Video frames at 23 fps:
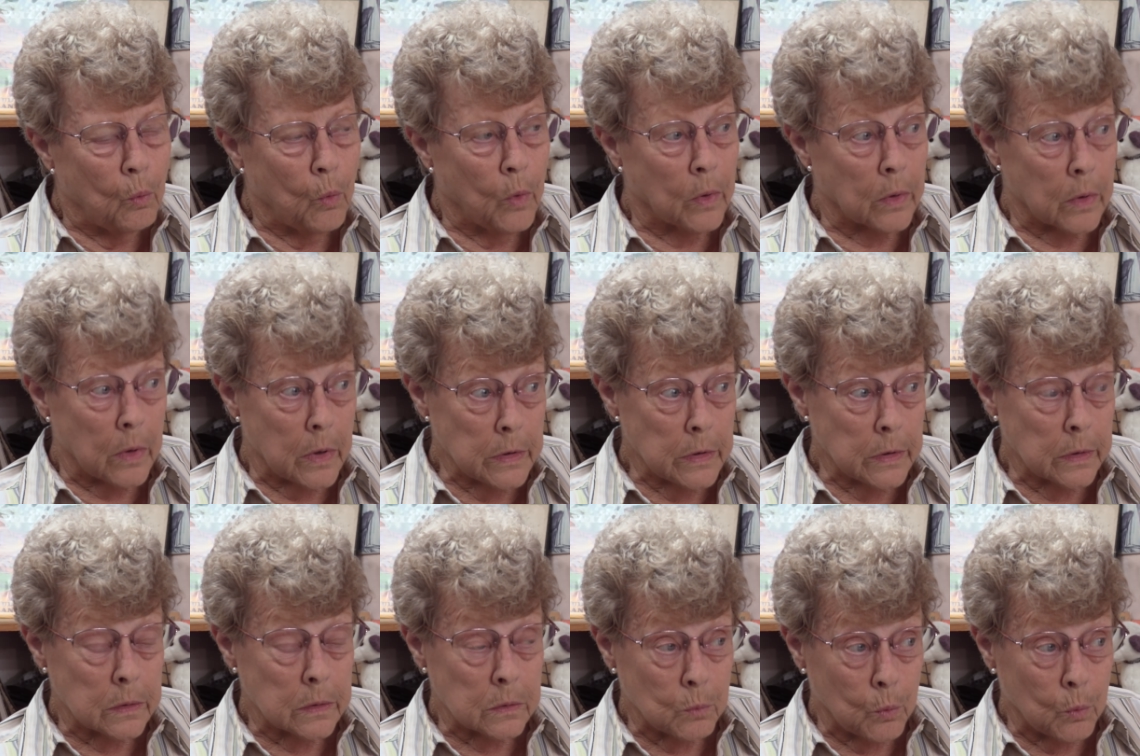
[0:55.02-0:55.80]
What kind
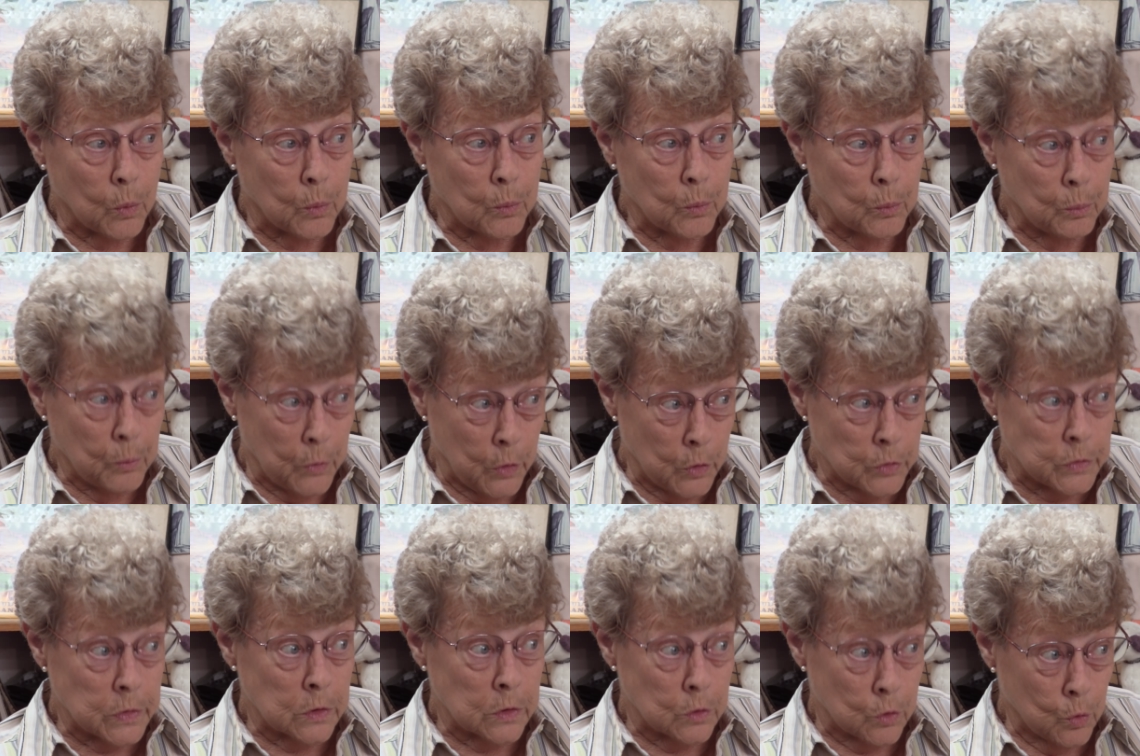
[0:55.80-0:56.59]
of
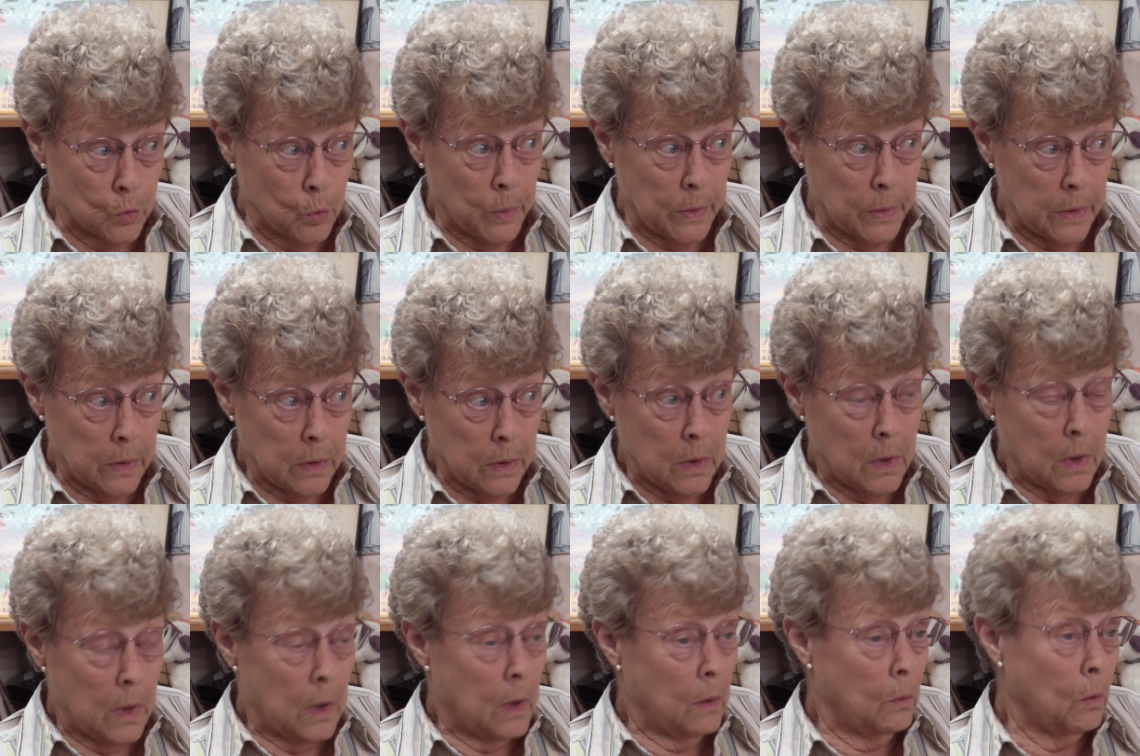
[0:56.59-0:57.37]
music do we?
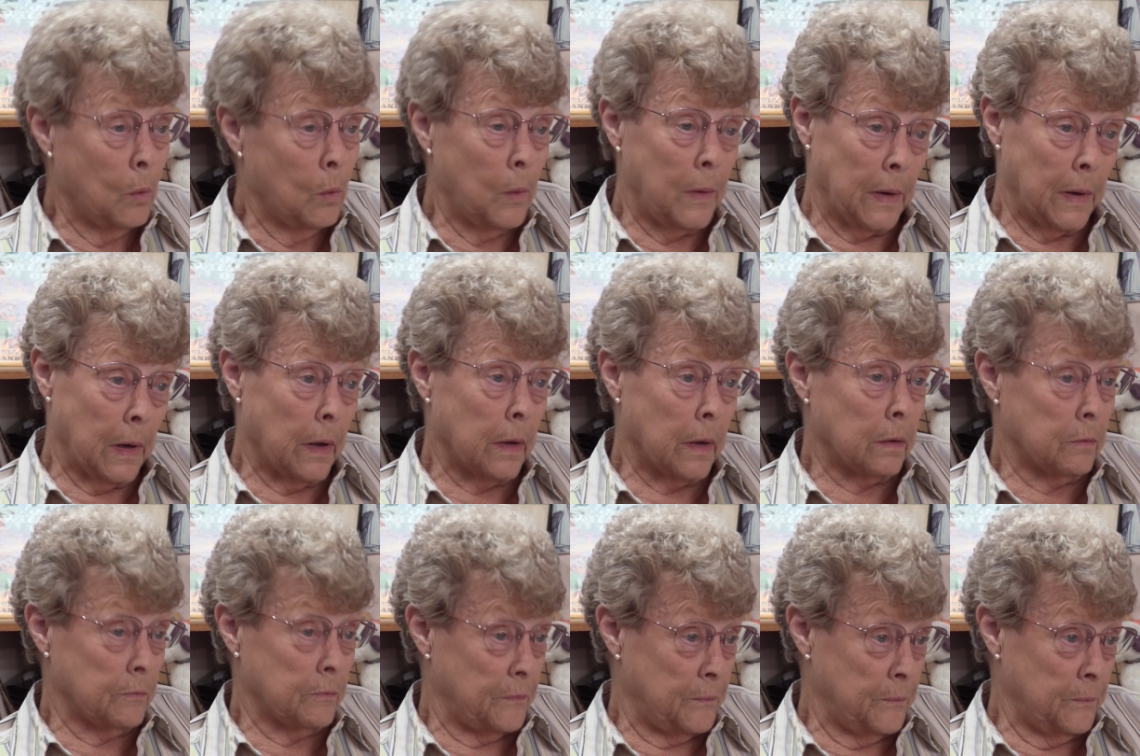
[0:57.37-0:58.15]
Yeah. Well, we
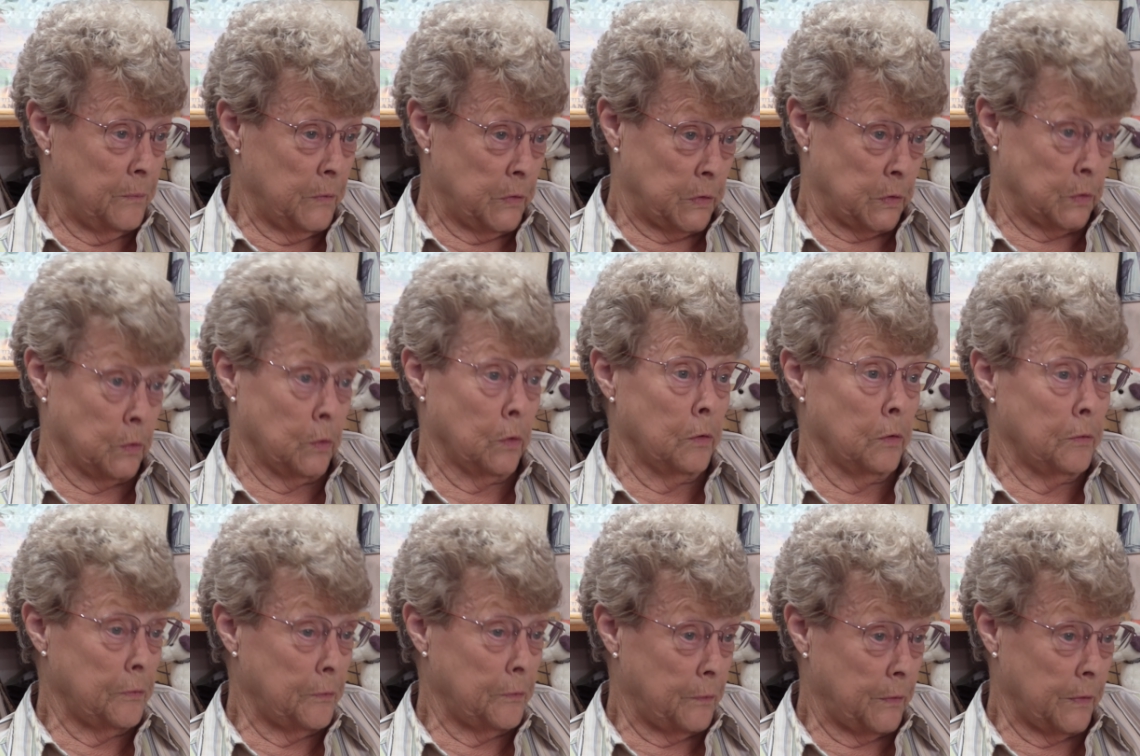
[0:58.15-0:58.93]
like
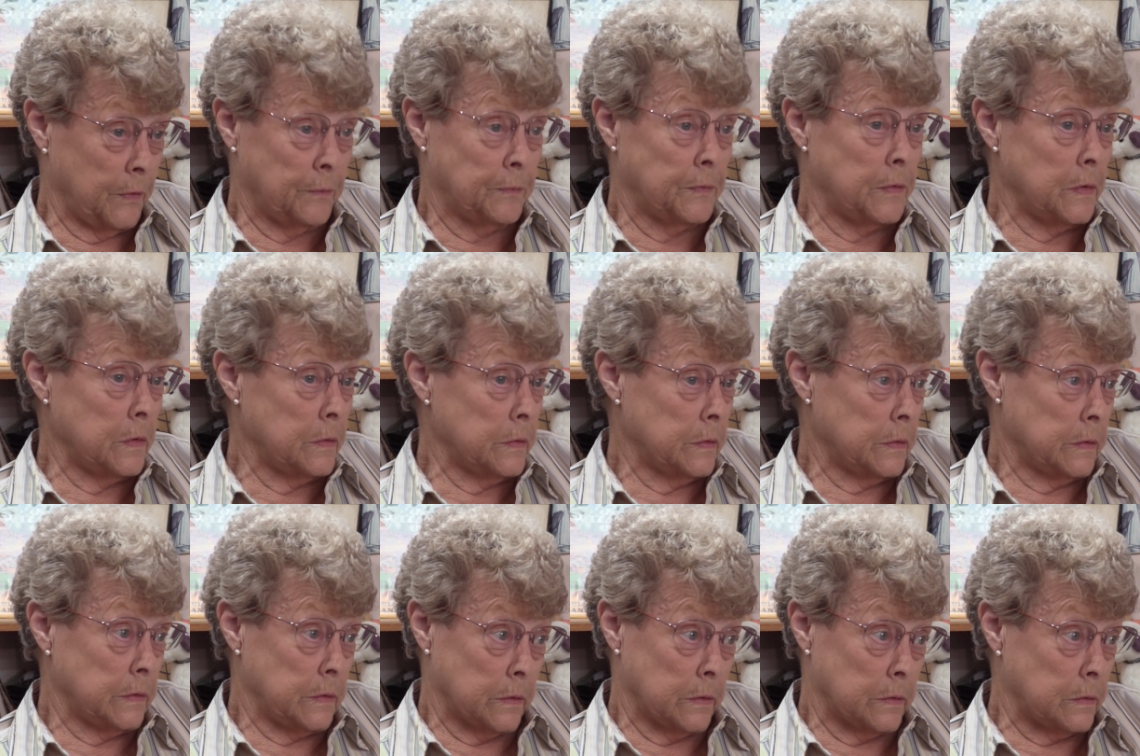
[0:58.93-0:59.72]
surf, 50s,
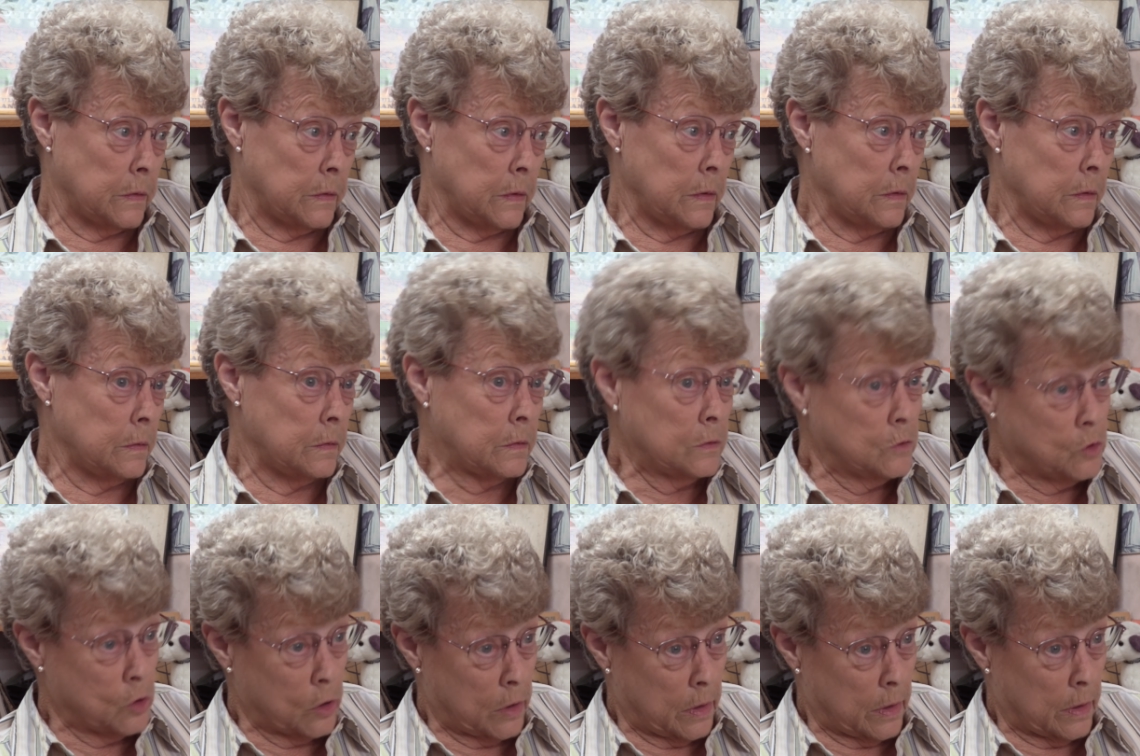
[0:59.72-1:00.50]
60s,
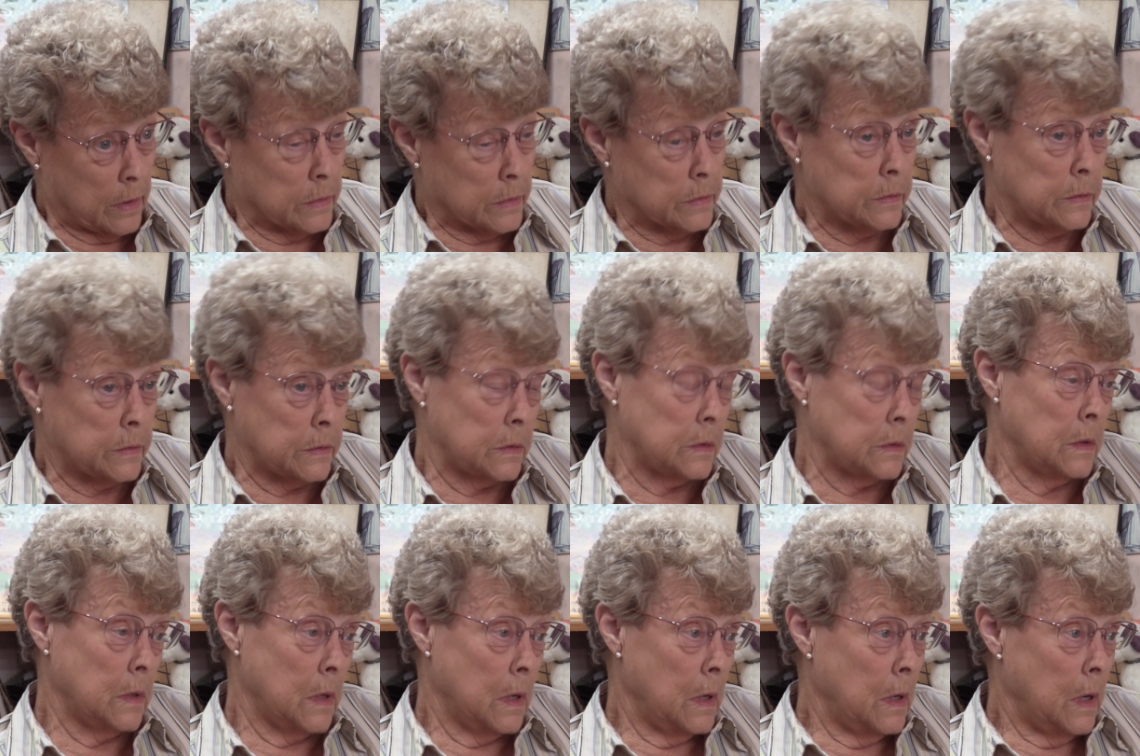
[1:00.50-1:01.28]
jazz,
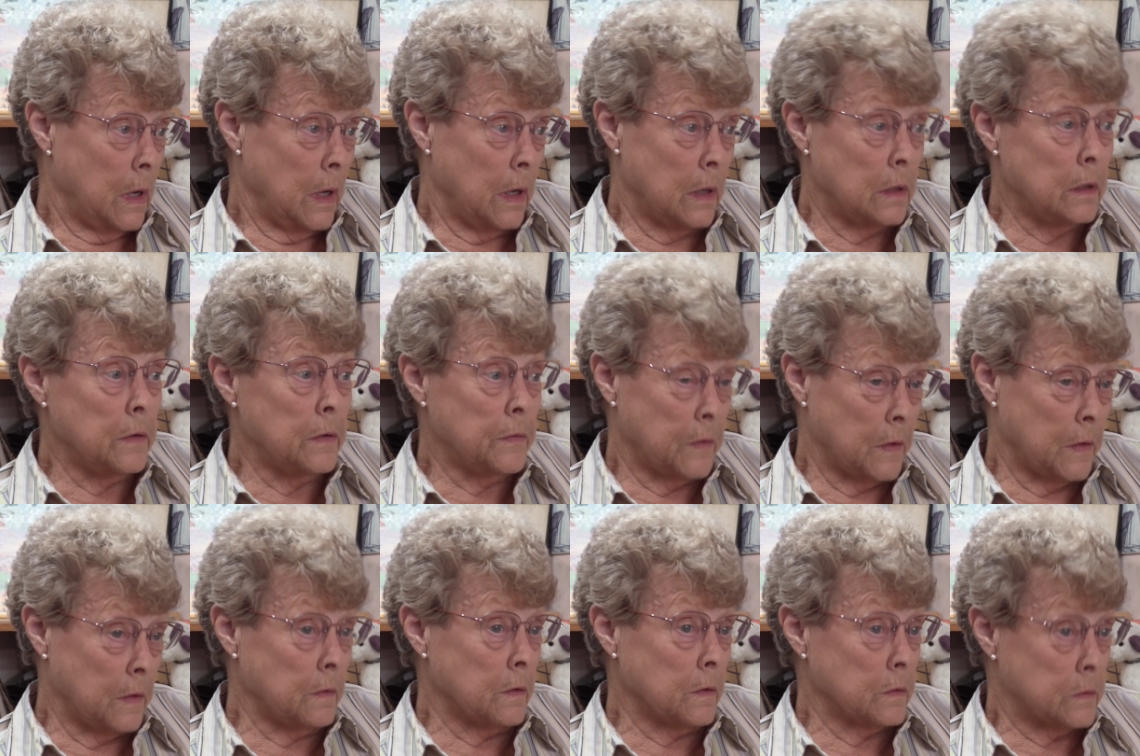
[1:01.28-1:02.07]

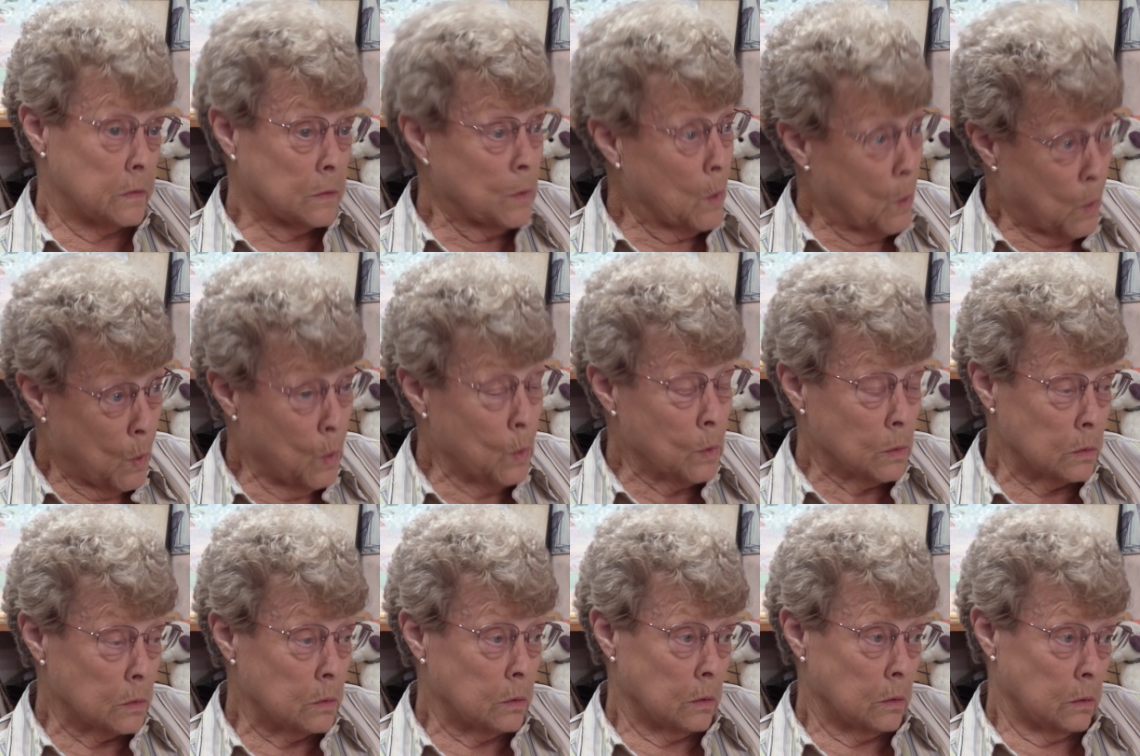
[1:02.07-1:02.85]
anything that's
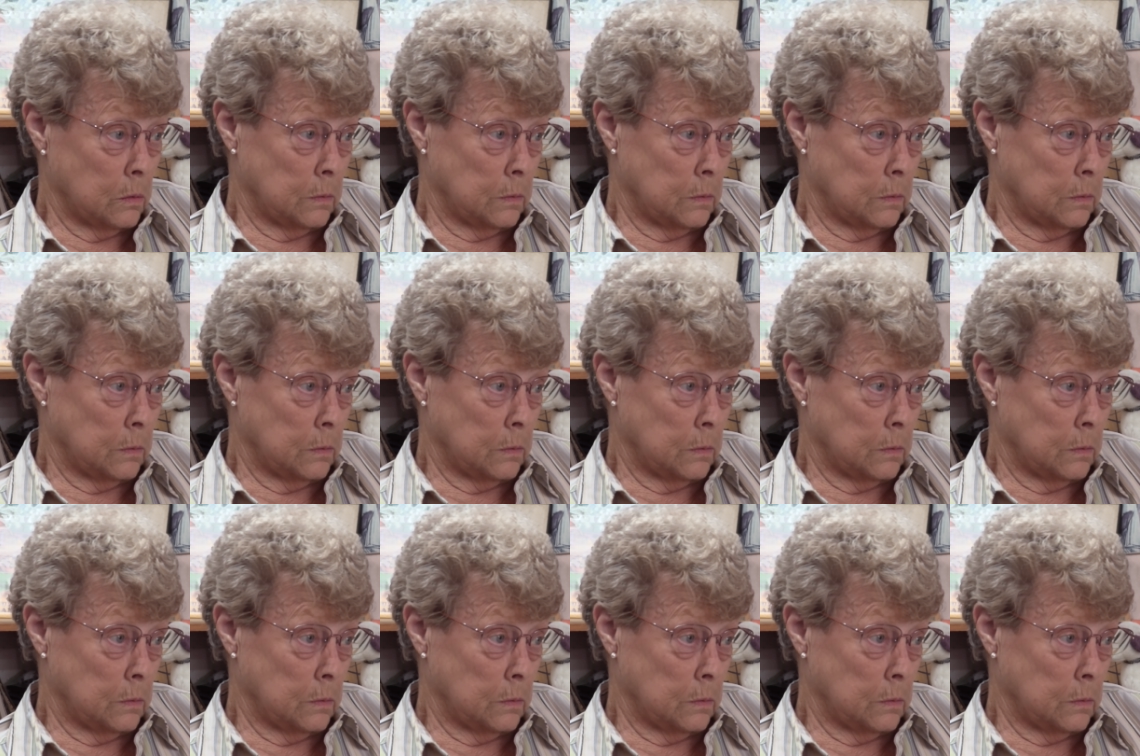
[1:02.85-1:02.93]
old.